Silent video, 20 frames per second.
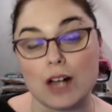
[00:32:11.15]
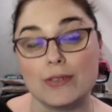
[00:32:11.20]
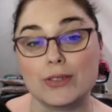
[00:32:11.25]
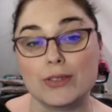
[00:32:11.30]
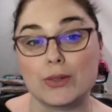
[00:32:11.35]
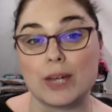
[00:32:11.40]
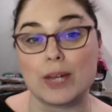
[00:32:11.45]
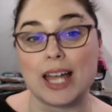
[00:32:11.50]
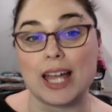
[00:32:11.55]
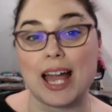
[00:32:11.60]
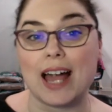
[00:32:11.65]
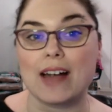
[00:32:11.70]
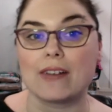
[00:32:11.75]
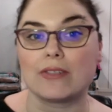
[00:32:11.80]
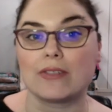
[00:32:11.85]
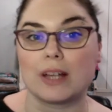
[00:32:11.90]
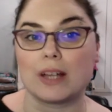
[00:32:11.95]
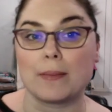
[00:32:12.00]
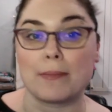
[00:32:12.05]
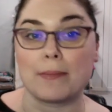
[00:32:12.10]
so I have
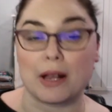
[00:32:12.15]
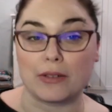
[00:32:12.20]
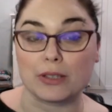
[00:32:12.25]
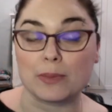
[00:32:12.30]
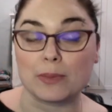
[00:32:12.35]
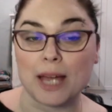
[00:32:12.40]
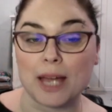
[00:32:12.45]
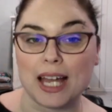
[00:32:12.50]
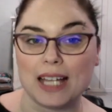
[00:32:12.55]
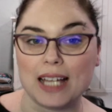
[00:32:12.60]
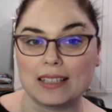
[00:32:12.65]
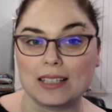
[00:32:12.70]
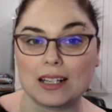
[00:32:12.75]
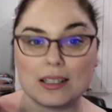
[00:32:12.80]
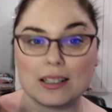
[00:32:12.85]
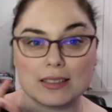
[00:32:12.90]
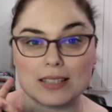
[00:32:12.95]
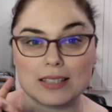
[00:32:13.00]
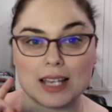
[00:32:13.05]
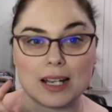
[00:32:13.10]
a mouse pad that I'll
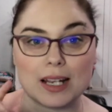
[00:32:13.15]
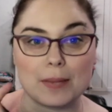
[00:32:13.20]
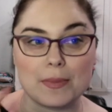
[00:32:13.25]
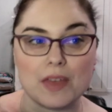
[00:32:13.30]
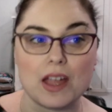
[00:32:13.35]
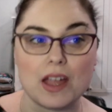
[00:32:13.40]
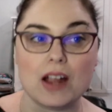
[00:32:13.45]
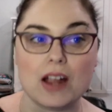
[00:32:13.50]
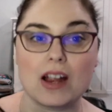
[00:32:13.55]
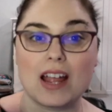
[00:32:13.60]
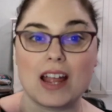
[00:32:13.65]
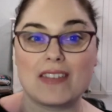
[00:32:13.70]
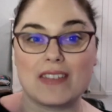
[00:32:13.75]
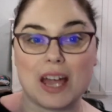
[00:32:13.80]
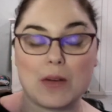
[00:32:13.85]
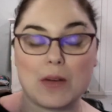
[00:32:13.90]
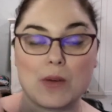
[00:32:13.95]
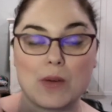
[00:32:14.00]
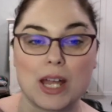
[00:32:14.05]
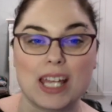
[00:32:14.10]
set up there, and
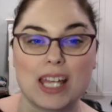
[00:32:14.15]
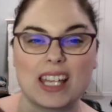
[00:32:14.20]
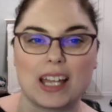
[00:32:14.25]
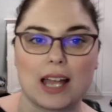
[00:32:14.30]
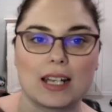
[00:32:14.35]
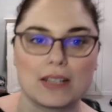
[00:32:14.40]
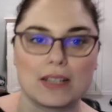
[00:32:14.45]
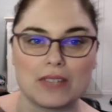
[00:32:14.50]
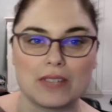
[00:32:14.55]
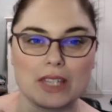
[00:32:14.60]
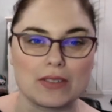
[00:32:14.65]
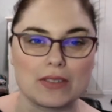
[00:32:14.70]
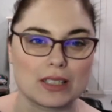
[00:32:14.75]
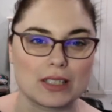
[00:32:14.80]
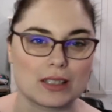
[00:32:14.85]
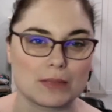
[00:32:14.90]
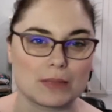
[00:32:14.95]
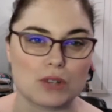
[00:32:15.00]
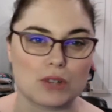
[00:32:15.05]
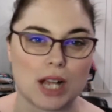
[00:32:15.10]
that way it kind of gives it
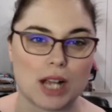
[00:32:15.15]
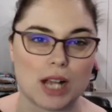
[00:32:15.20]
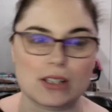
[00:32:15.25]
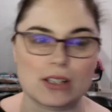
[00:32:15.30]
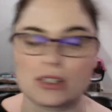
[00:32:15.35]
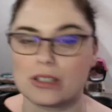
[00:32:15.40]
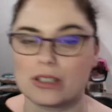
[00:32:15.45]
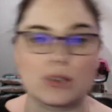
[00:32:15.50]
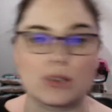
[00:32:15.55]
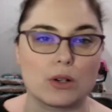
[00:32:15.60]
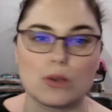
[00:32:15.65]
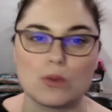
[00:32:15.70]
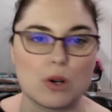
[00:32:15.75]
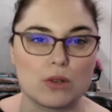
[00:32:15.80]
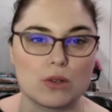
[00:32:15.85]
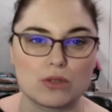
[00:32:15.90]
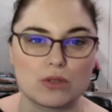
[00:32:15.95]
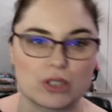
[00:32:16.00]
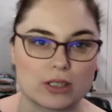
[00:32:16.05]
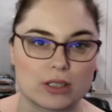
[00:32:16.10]
some traction so it
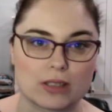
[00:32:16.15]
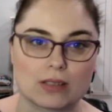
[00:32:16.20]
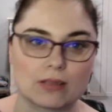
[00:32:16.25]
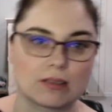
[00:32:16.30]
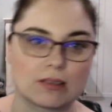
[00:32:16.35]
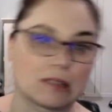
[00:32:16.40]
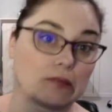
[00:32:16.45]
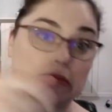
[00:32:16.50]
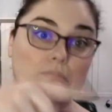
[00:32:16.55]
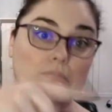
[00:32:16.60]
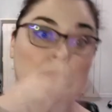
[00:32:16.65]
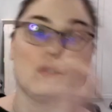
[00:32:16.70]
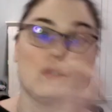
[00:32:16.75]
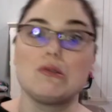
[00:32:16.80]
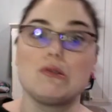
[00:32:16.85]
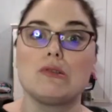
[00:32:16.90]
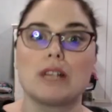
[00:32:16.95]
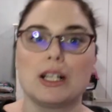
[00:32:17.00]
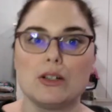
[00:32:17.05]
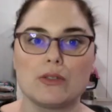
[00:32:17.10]
won't just roll
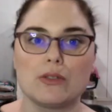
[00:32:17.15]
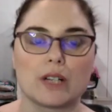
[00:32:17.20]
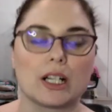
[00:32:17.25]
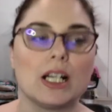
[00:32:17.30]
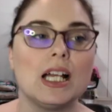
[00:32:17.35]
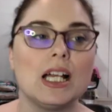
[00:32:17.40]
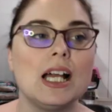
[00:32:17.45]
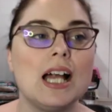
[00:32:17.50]
right over.